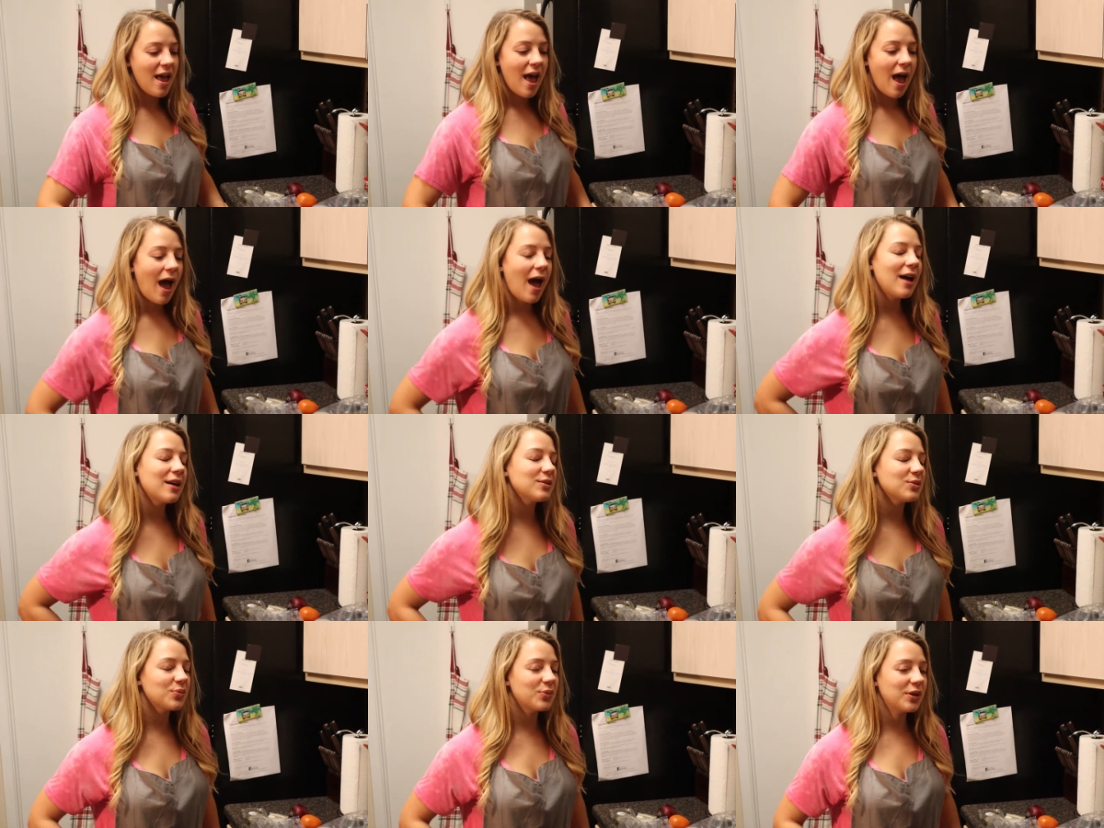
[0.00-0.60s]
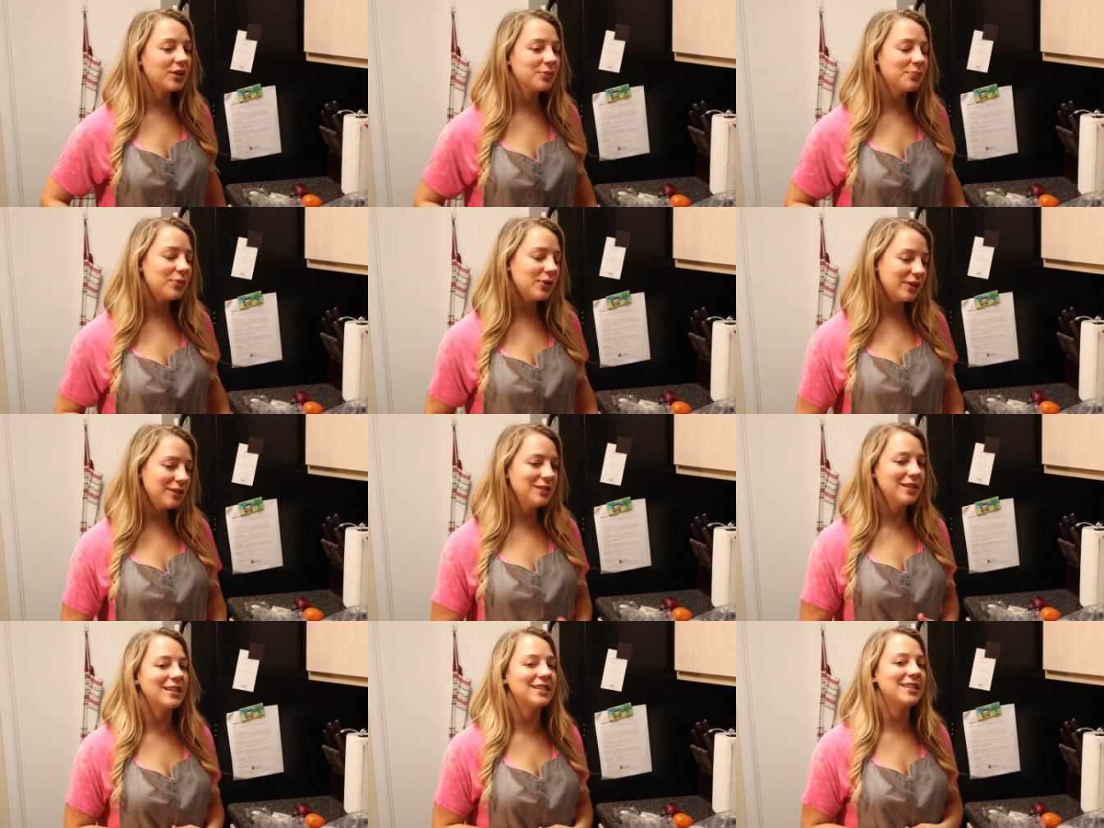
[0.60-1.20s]
as we're
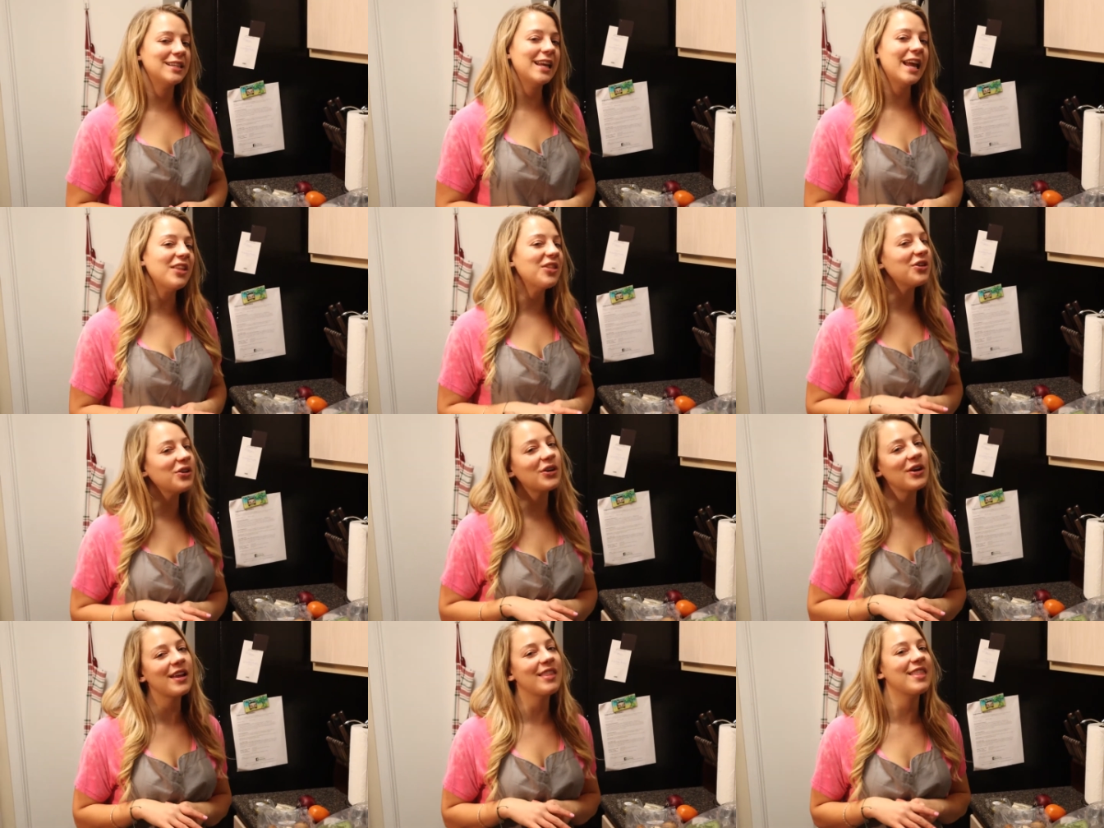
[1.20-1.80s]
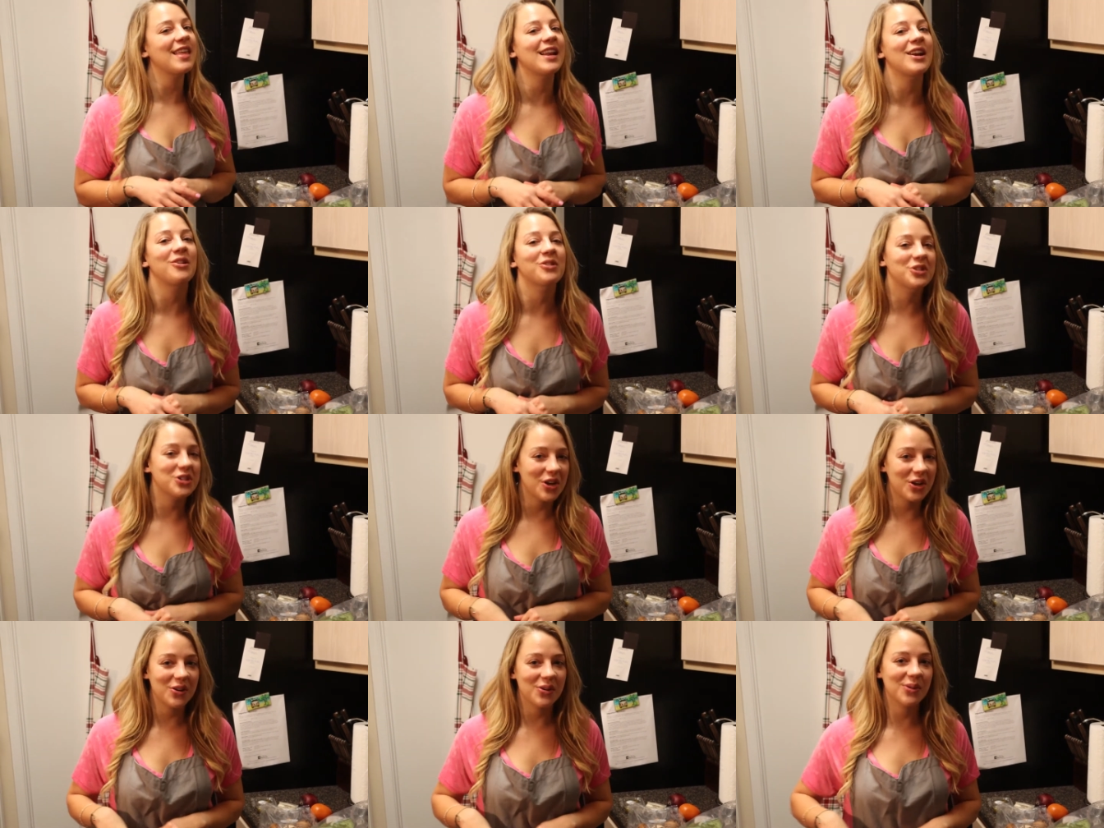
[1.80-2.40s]
putting it together, and then I'll
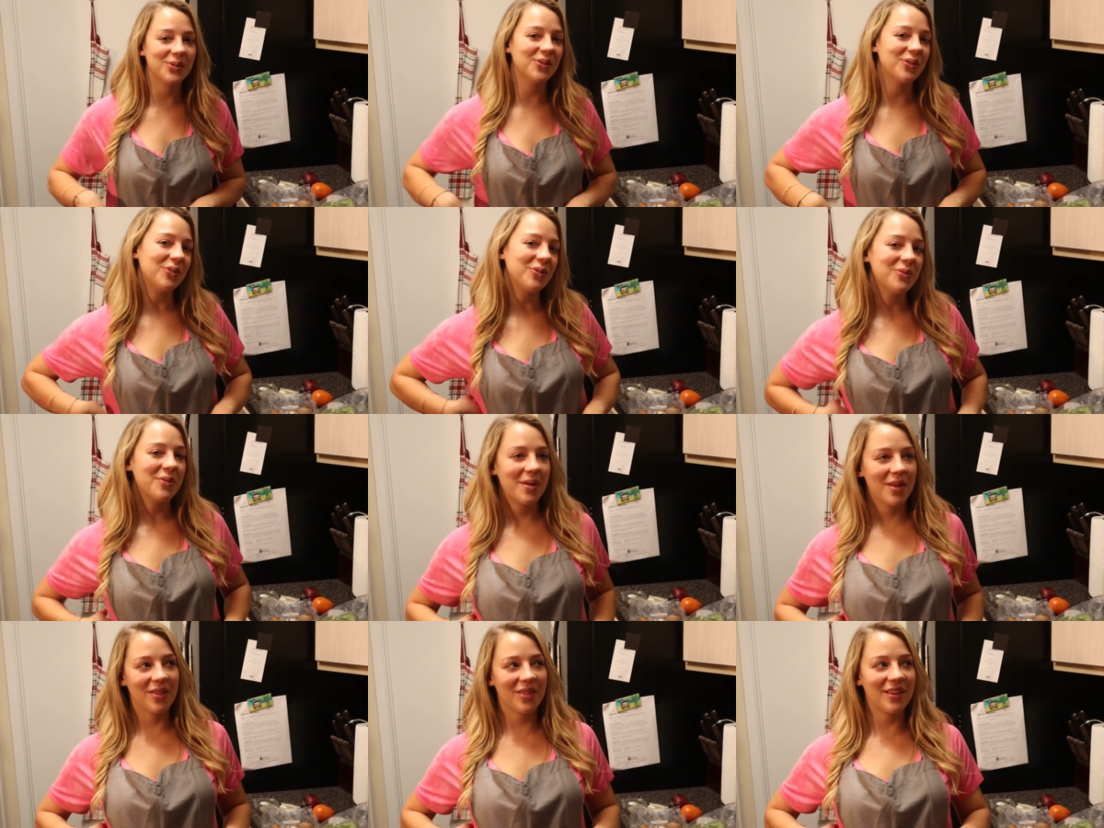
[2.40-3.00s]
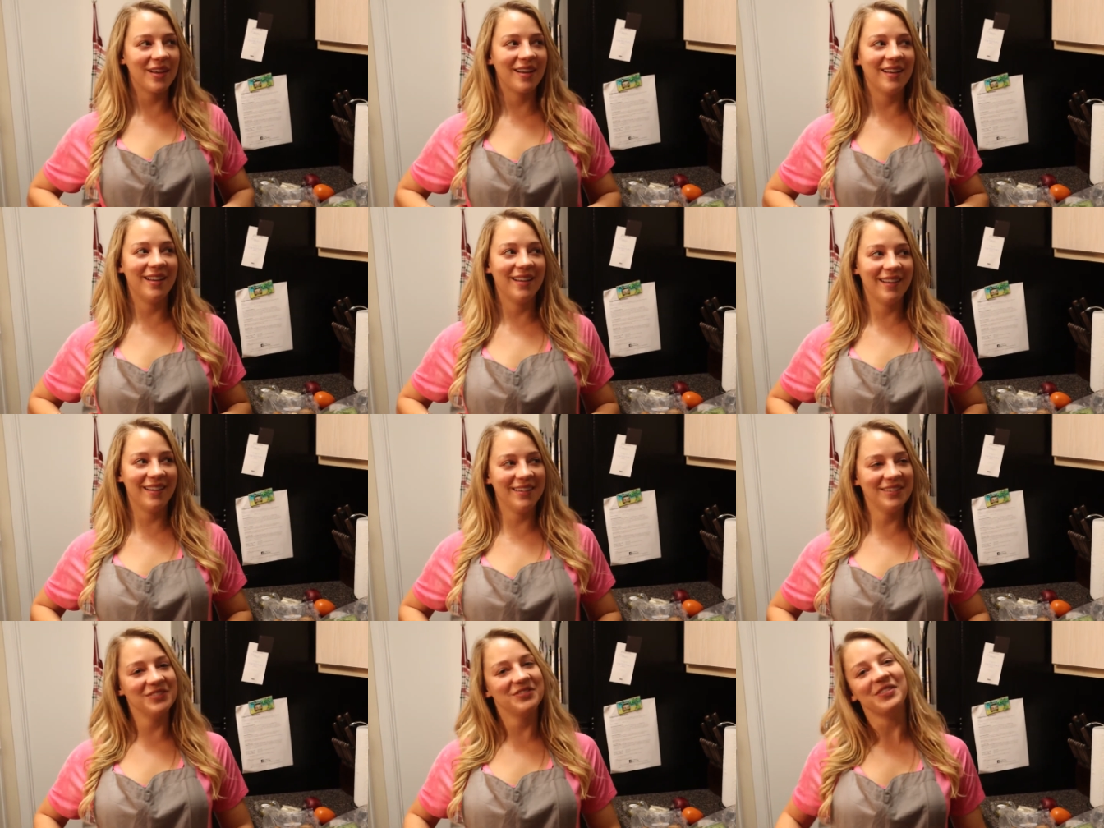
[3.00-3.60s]
show you
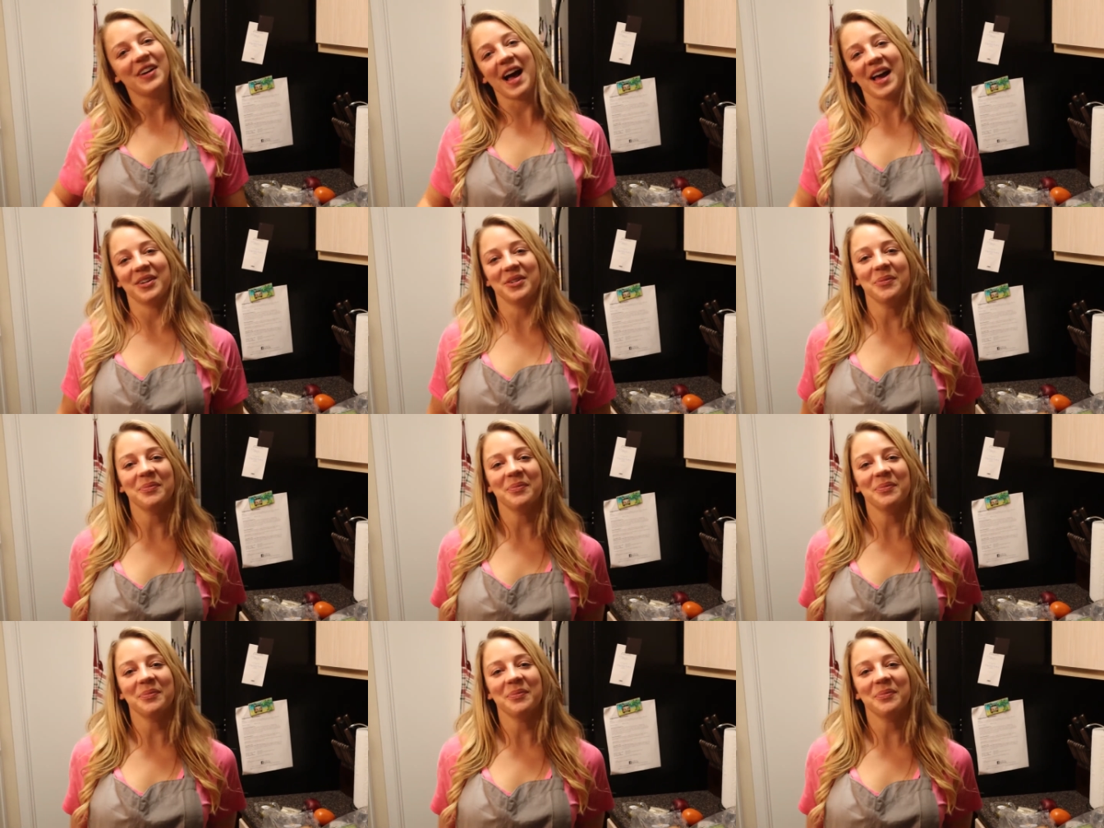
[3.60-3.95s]
the final